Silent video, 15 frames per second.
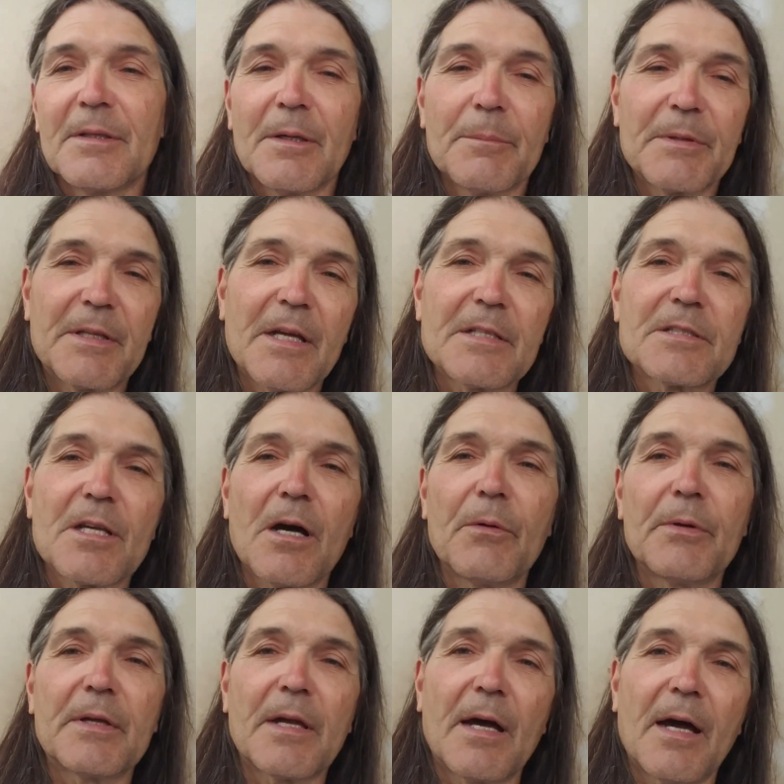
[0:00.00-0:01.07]
But that's all
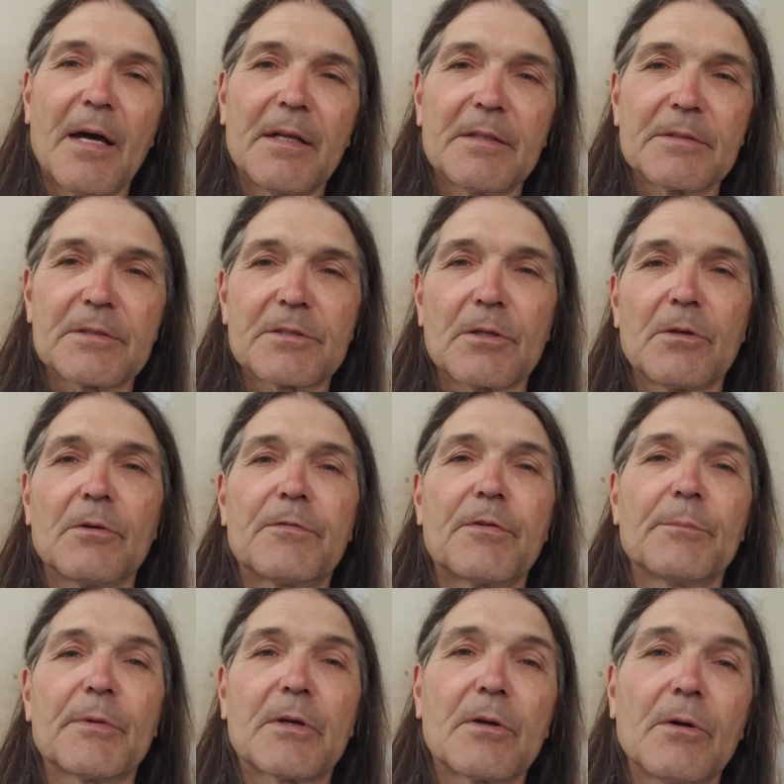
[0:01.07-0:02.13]
we got. So
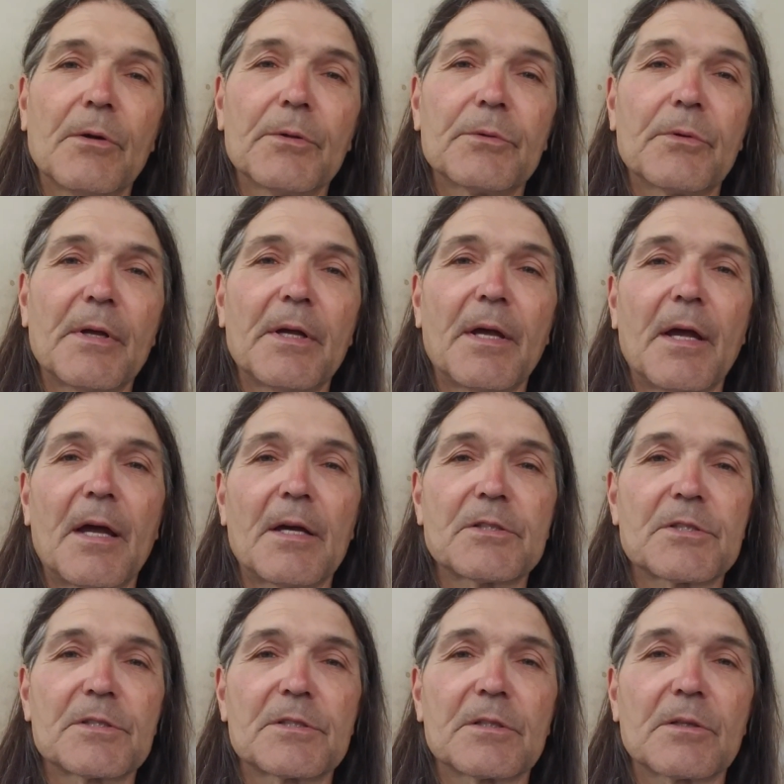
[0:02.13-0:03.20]
from the cold gray
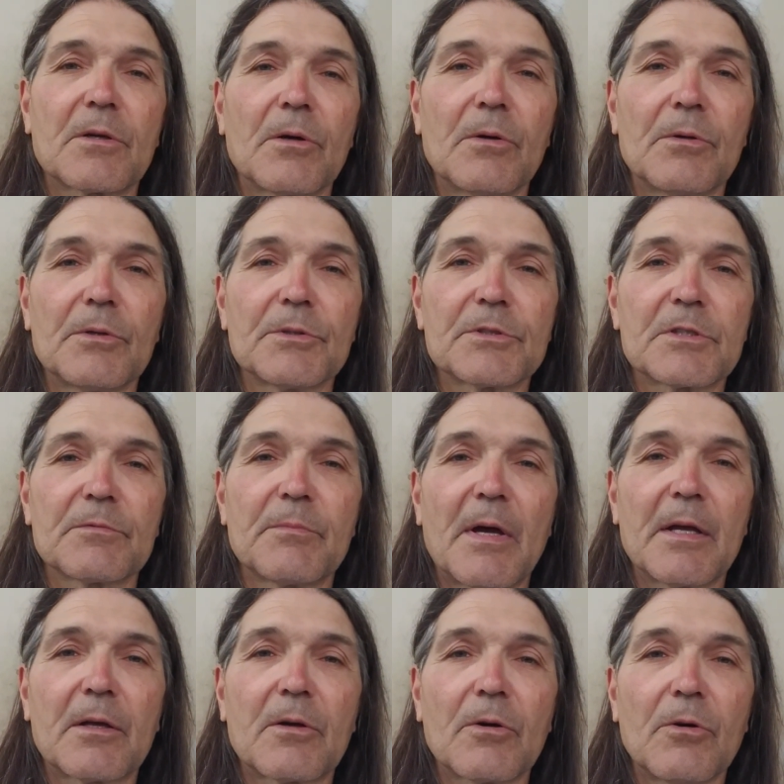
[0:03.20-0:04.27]
ashes and coals of
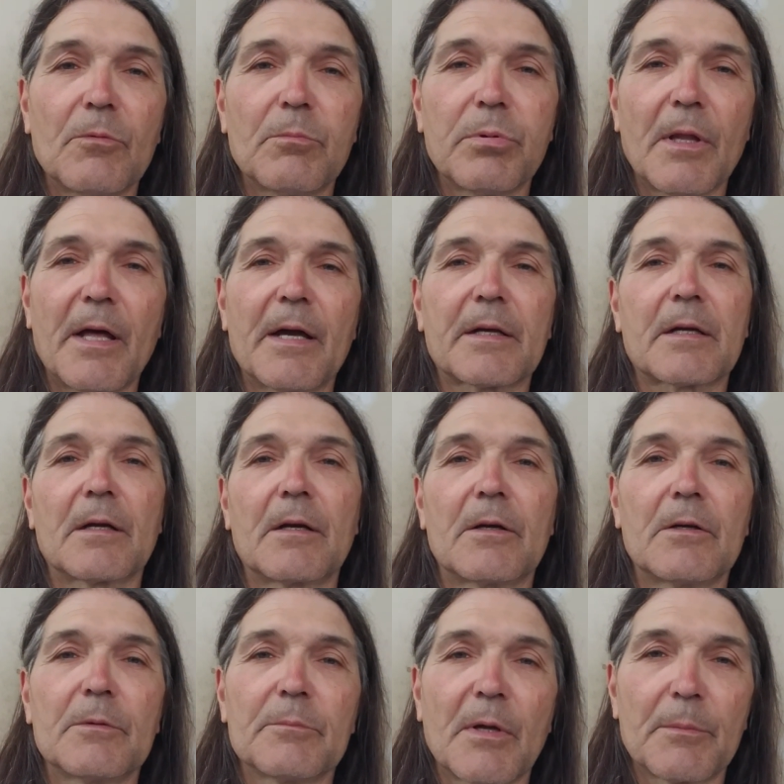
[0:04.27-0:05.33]
my cold black
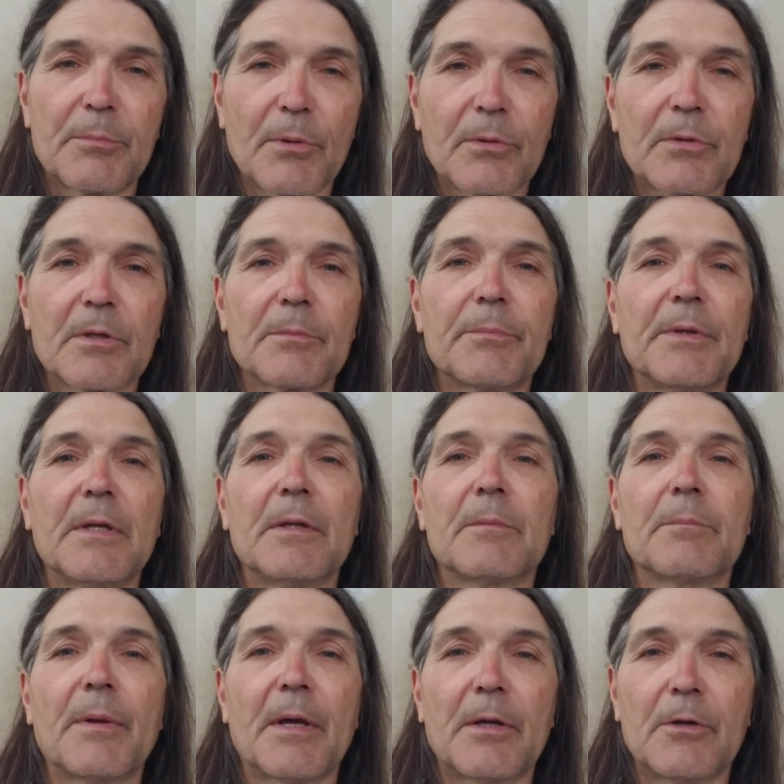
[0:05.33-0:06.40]
heart, my broken, beaten,
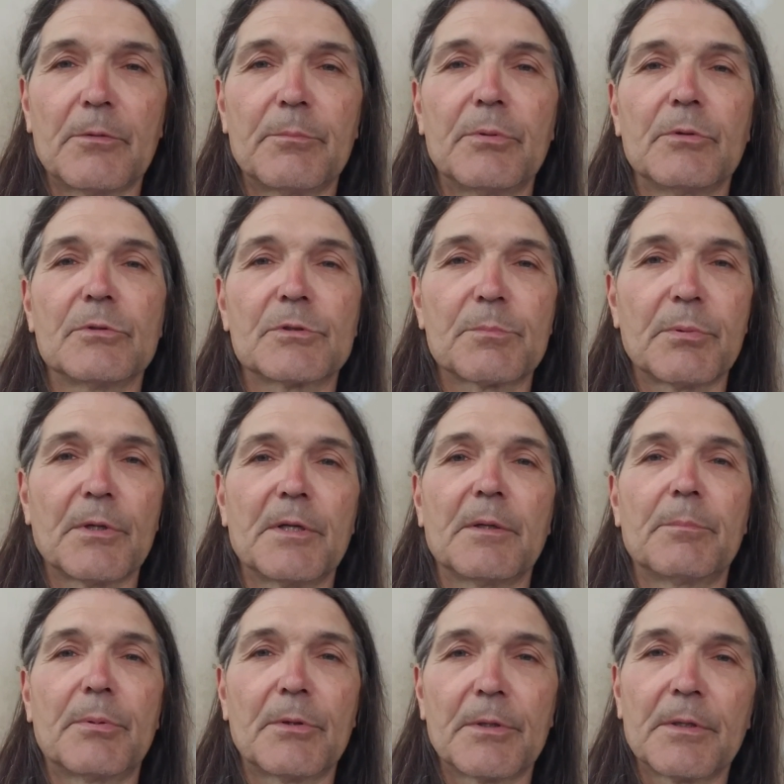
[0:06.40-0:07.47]
battered, bruised, bloody
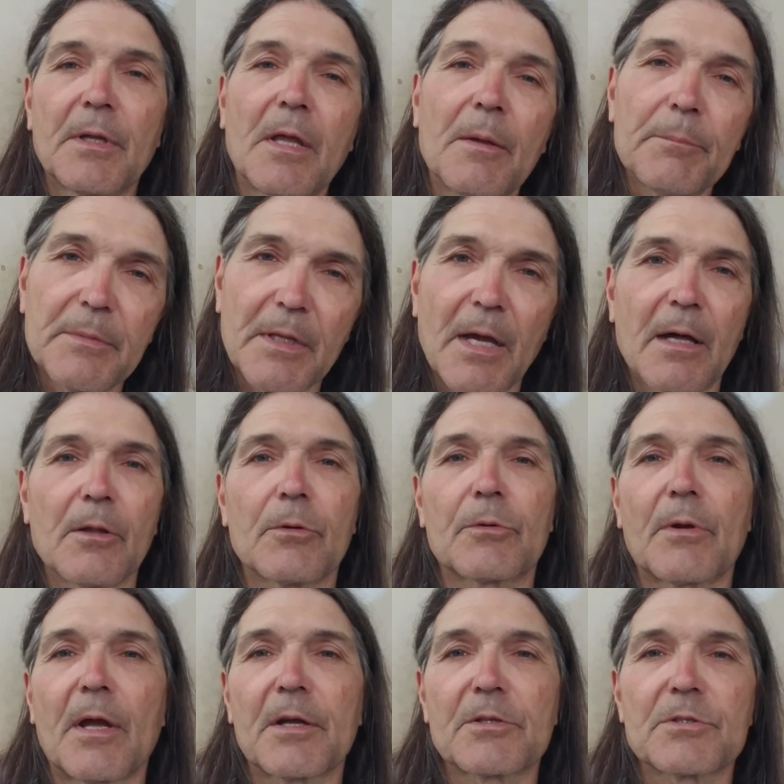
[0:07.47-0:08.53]
burden, empty, hollow,
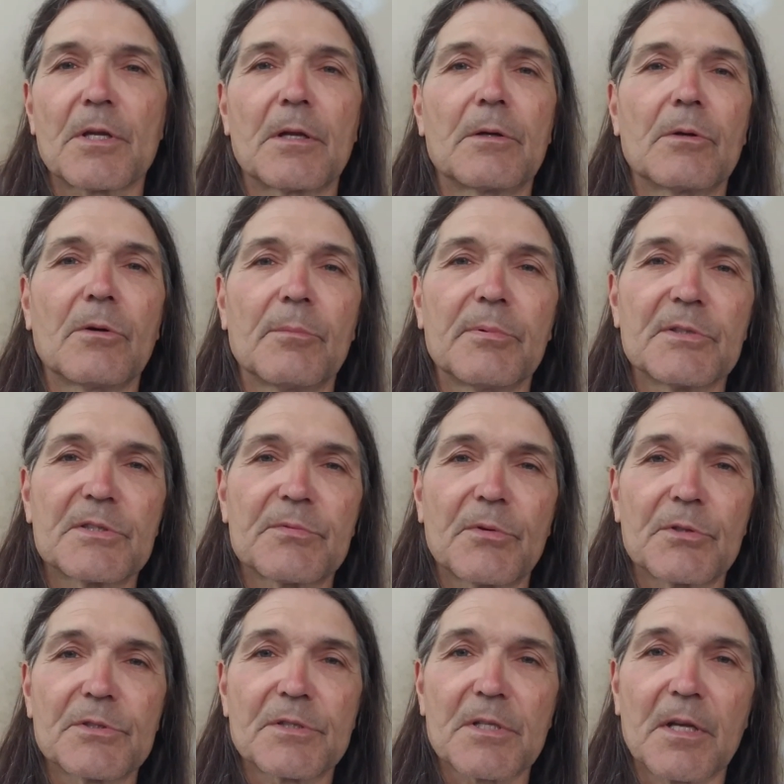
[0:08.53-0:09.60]
cracked, shattered, hopeless,
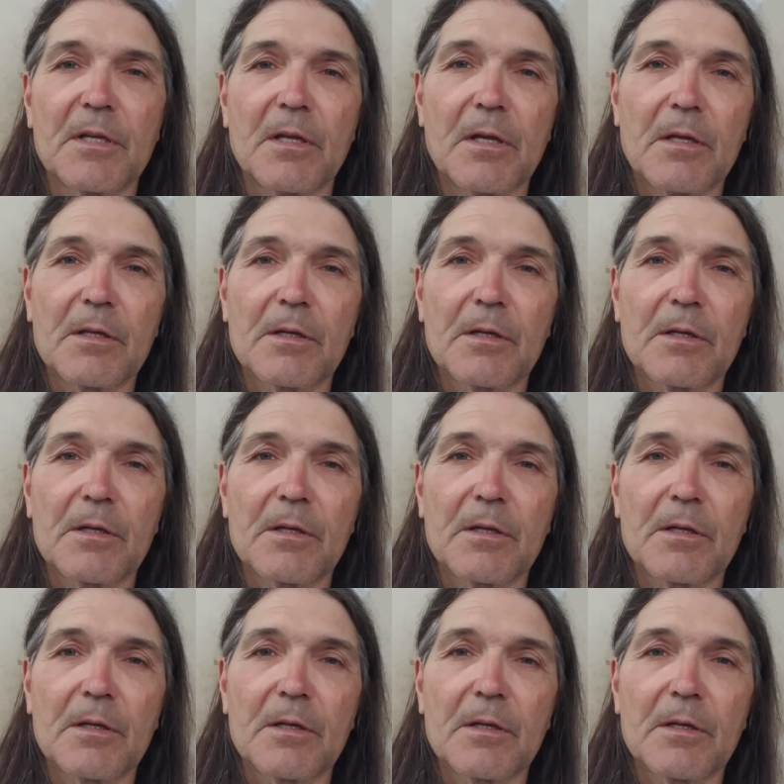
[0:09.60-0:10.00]
forsaken,